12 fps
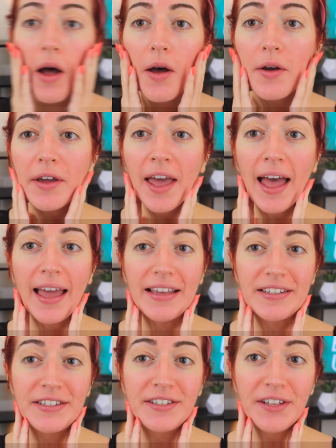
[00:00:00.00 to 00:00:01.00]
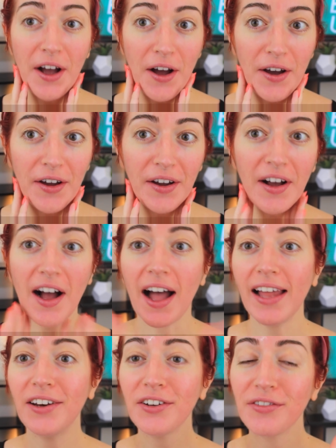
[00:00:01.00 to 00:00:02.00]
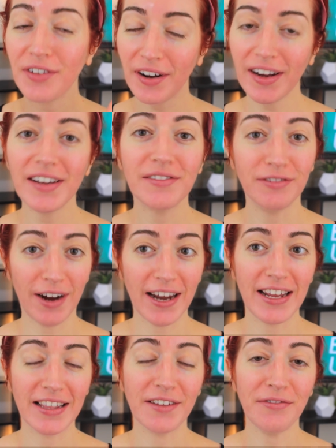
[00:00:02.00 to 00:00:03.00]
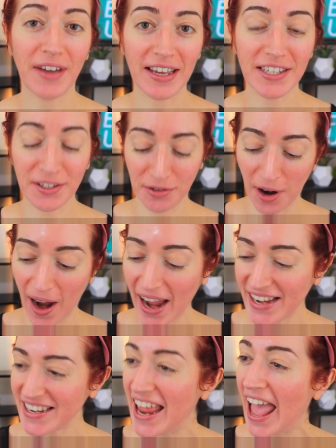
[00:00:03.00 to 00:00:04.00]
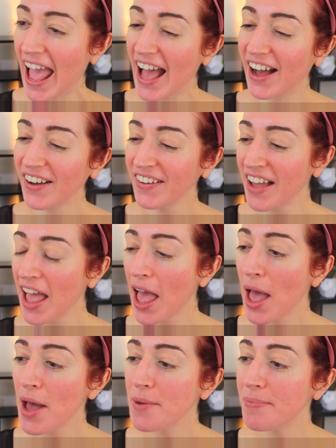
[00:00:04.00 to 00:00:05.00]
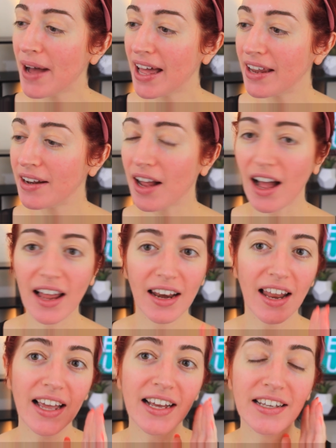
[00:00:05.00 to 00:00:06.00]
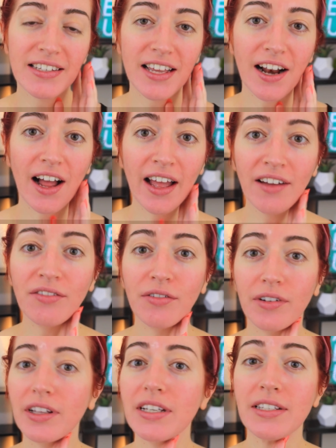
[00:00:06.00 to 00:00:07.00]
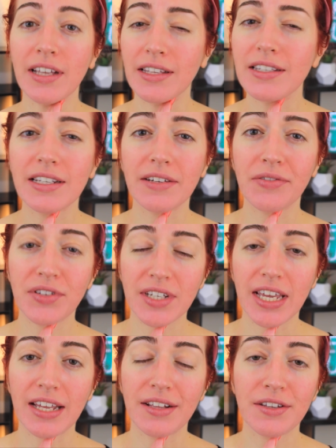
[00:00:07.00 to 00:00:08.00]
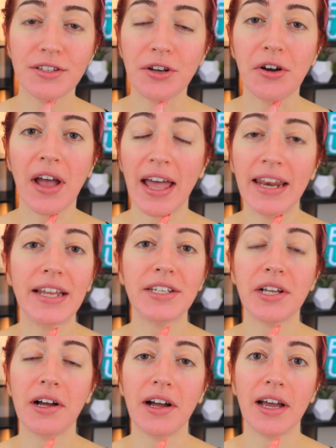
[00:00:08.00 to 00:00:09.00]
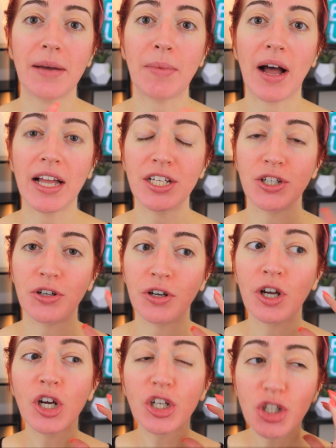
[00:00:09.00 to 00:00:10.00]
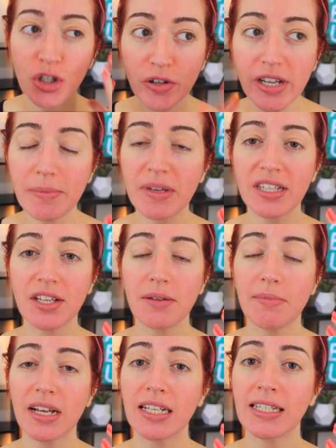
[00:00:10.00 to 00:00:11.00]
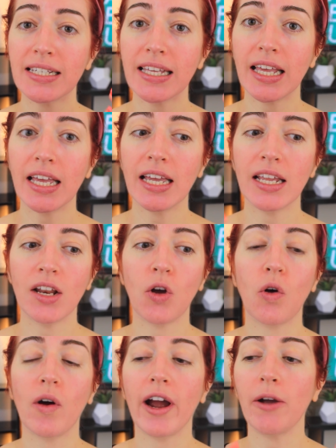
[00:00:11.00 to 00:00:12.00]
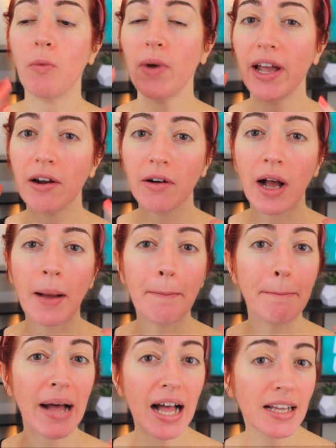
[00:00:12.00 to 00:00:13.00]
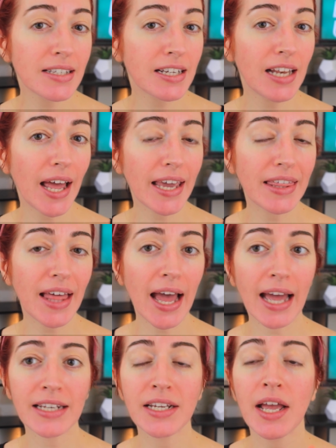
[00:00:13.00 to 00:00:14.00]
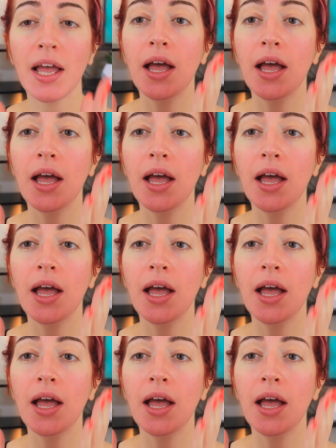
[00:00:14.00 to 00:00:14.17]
Okay, so I look very red in the face right now, but like I said, I have really sensitive skin, so anytime I do treatments on my skin or I wear a mask like that,